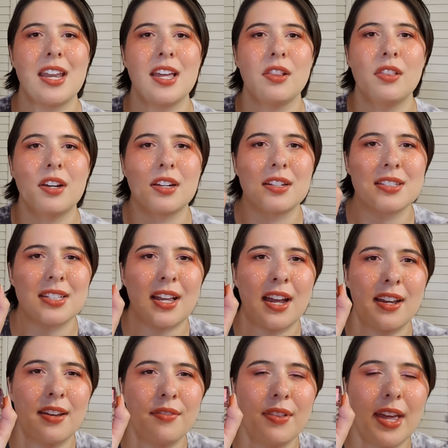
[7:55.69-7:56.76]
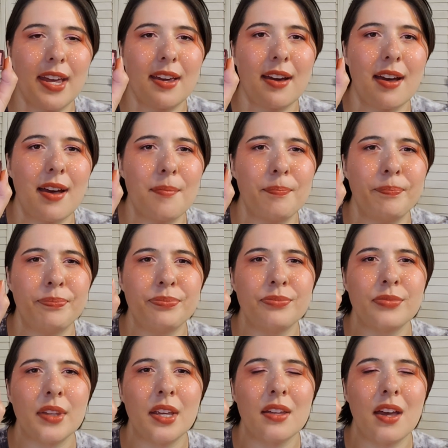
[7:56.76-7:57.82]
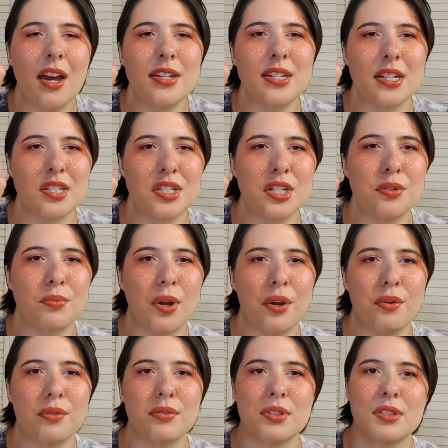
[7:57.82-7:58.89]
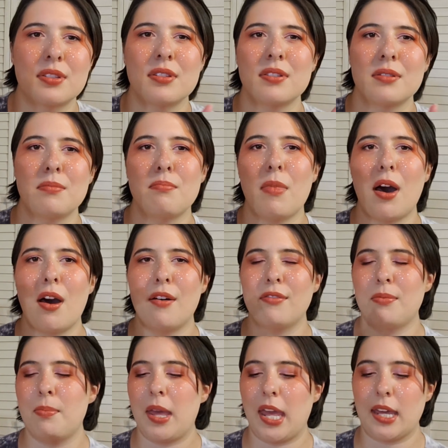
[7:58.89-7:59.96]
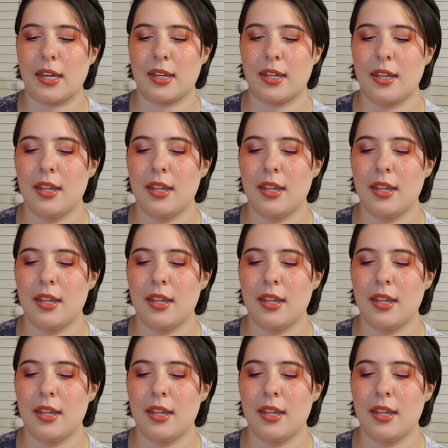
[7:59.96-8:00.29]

It looks kind of like a dusty rose mauve pink.